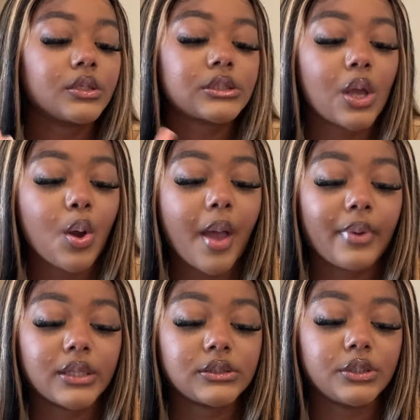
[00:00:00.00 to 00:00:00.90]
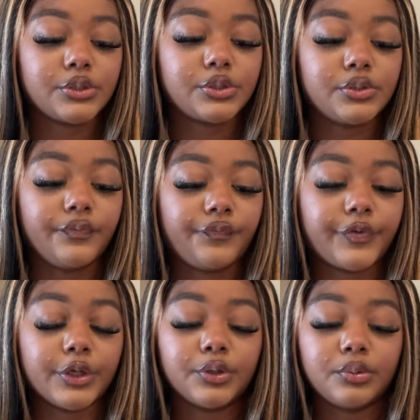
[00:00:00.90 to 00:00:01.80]
So I'm about to
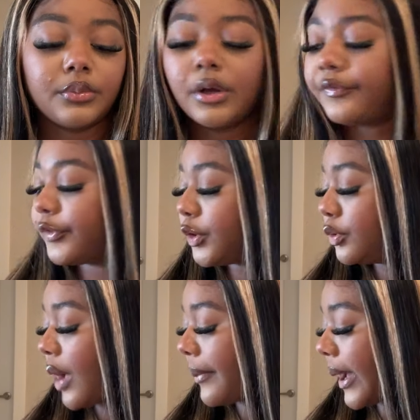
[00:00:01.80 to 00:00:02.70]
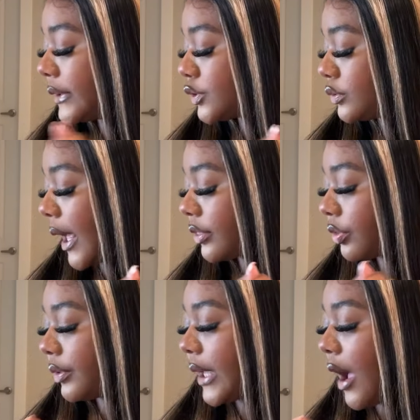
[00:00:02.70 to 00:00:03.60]
film a few. I might do like
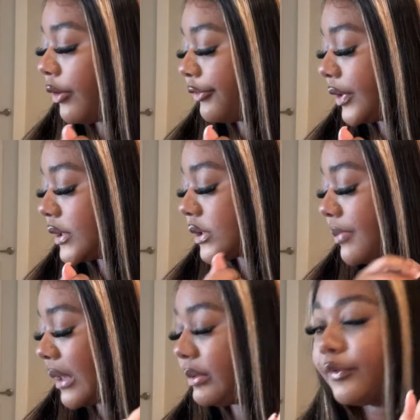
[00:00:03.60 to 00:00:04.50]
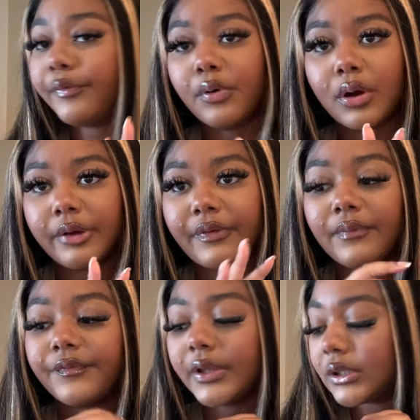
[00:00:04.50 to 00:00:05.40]
three outfits, maybe four if
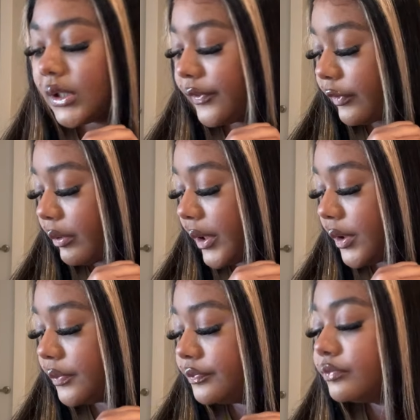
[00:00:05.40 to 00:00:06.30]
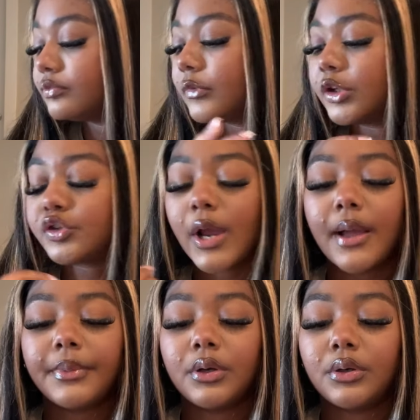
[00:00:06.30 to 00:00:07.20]
I'm feeling it for real. Try
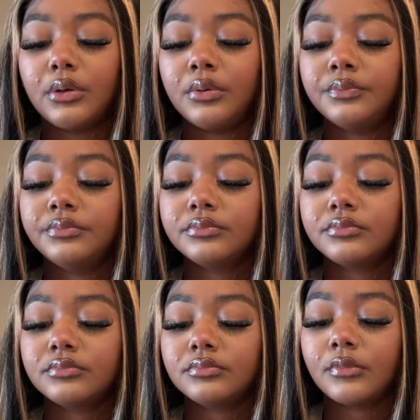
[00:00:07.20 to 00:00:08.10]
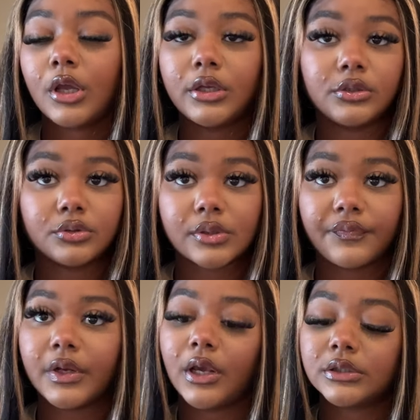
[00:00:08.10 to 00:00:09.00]
them on and do some
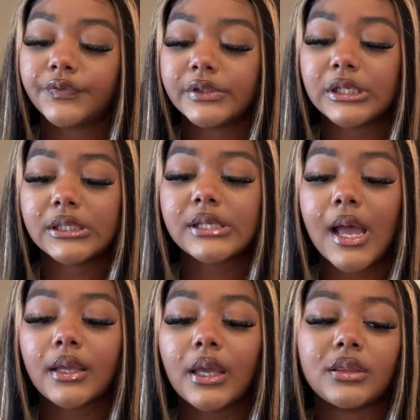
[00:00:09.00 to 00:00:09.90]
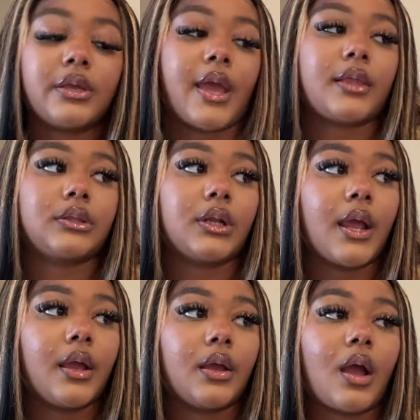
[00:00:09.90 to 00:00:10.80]
videos for TikTok. And then after
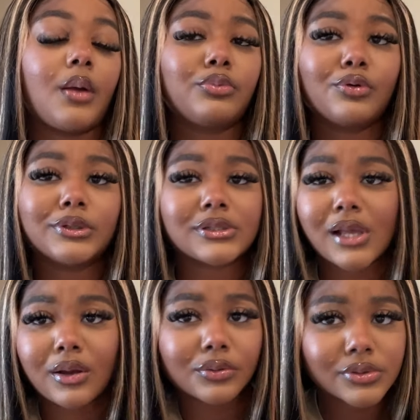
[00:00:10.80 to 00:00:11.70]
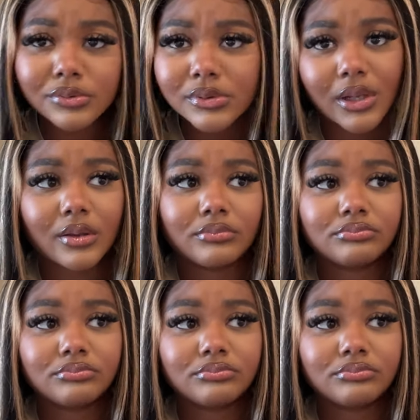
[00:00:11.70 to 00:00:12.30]
that, I'm going to Taco Tuesday.